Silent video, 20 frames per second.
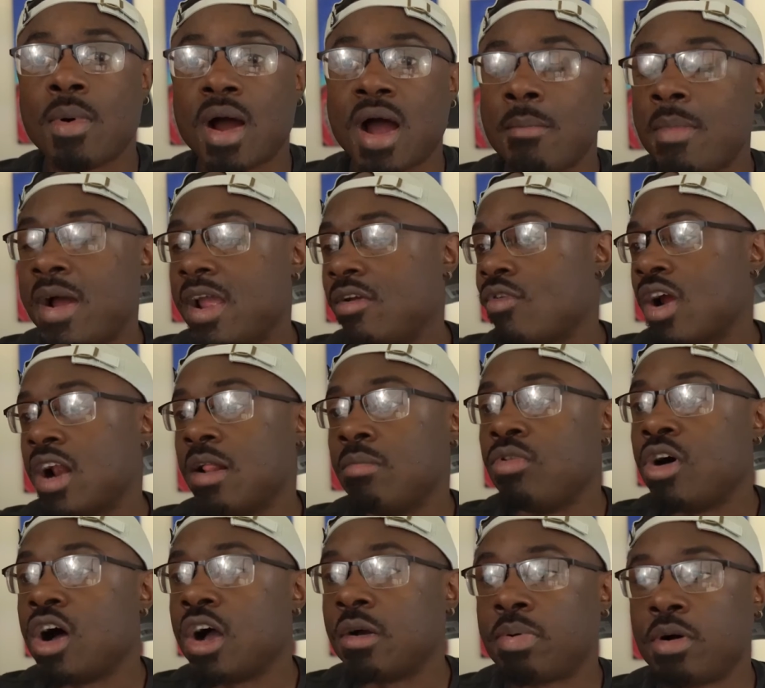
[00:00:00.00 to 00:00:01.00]
I might write a
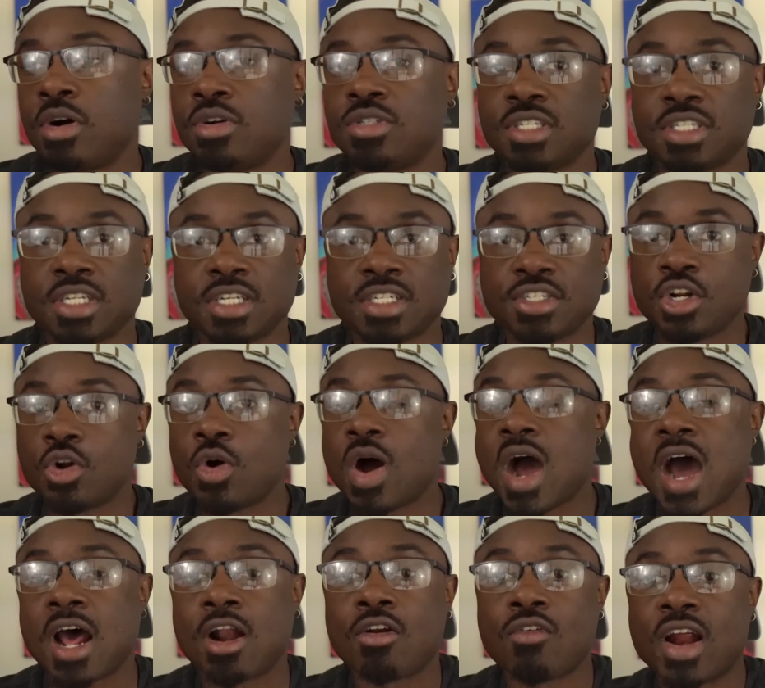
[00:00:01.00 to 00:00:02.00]
blog post that says,
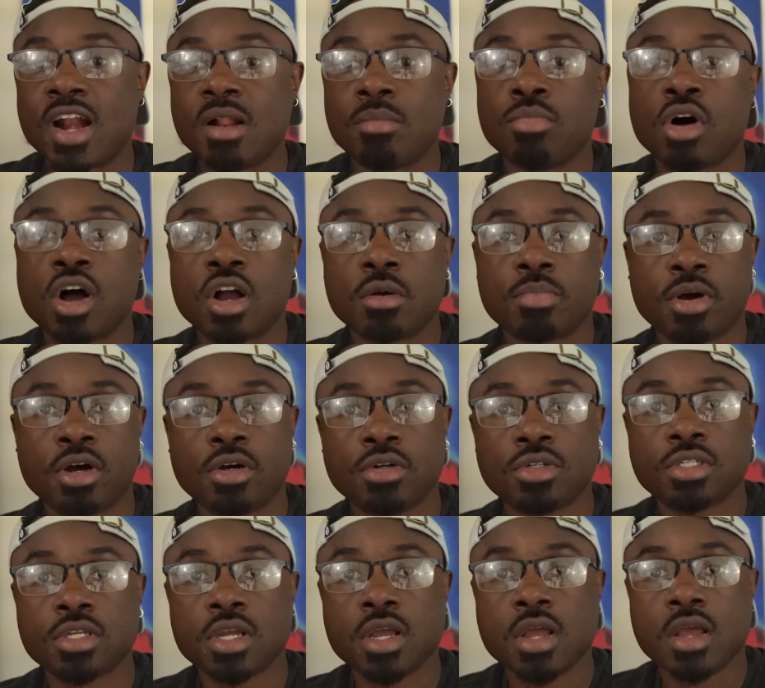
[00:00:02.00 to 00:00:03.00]
how to write a blog
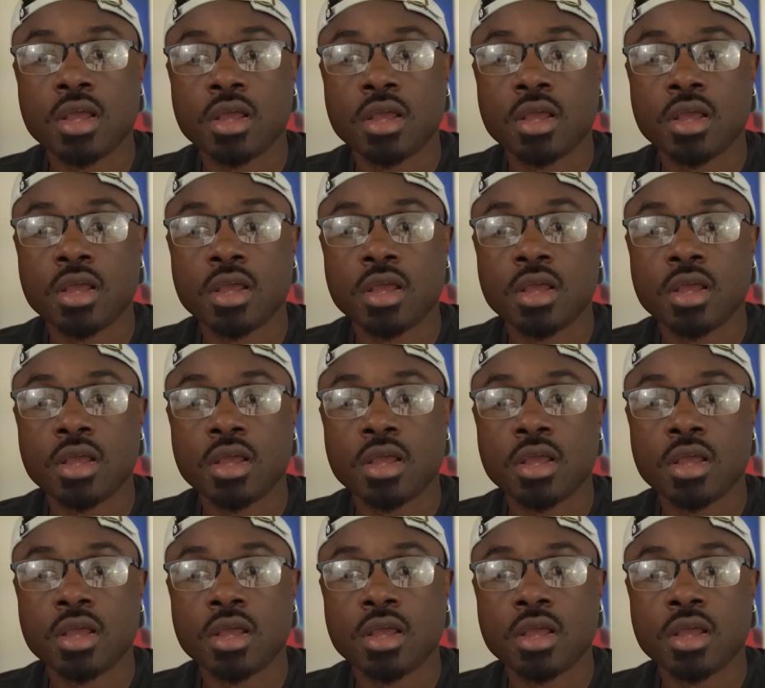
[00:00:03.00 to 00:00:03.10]
post.